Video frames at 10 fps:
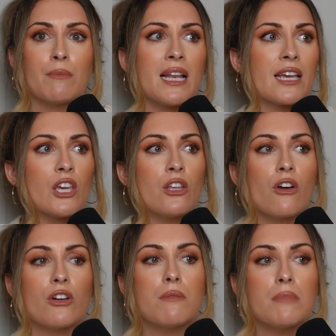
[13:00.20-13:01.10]
me. Like, you're
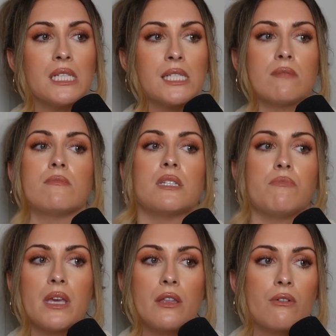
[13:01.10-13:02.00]
not going to meet somebody,
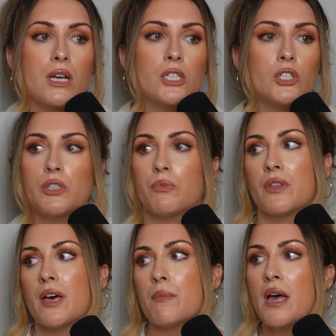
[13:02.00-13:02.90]
be in a relationship with
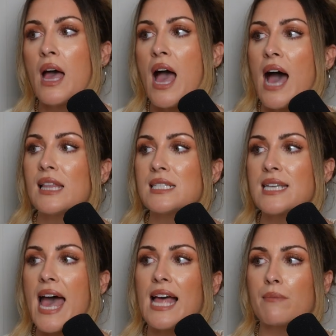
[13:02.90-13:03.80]
them, and then
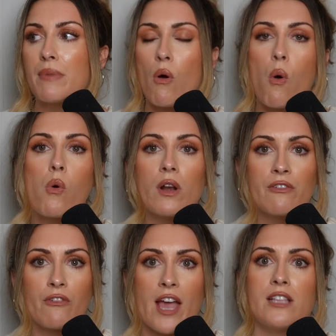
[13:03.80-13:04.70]
tell them about all your
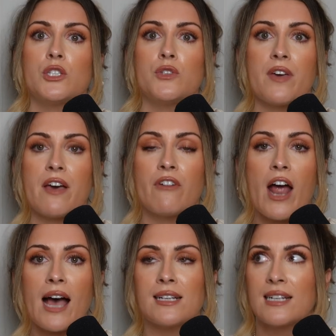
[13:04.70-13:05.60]
friends you've ever
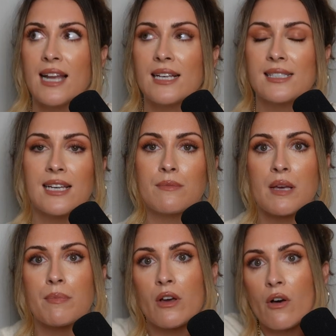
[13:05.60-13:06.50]
had unless it comes
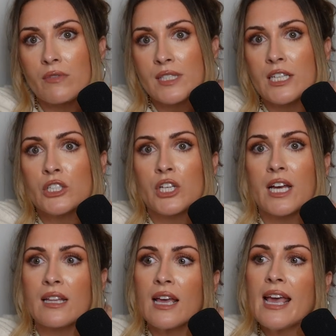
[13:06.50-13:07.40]
up in
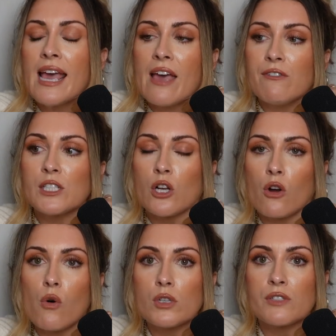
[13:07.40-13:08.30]
conversation. If it's a
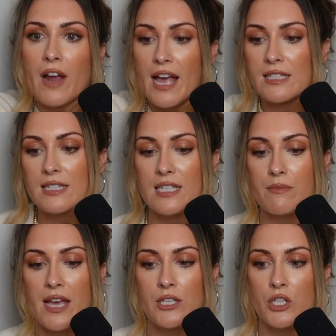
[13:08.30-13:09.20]
close friend and you're
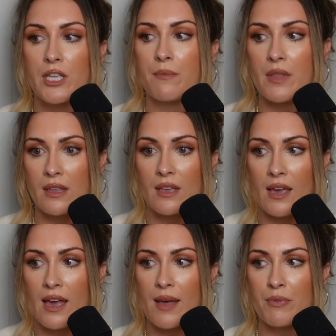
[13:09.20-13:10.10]
messaging them, then
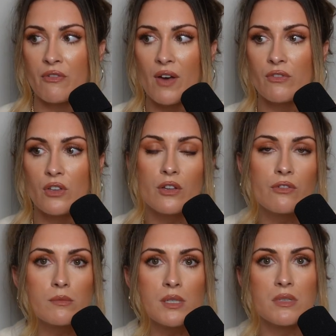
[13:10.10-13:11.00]
yeah, but if you haven't heard
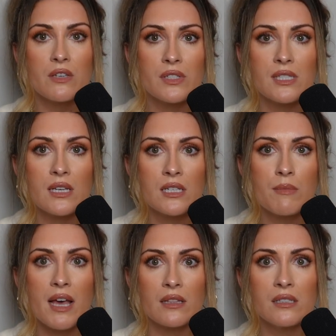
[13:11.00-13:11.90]
from somebody for 6
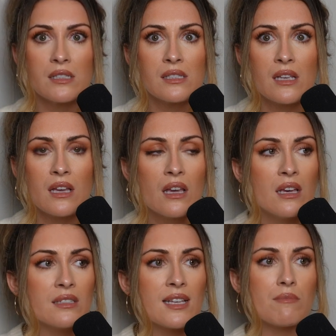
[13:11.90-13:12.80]
months,
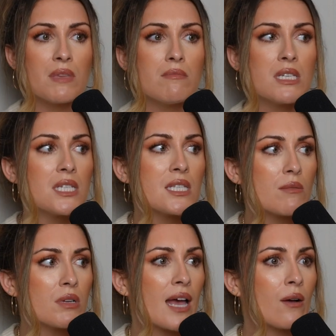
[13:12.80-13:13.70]
it's like me meeting
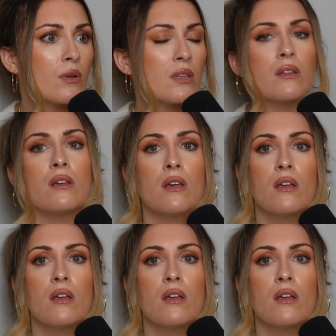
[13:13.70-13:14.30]
someone now and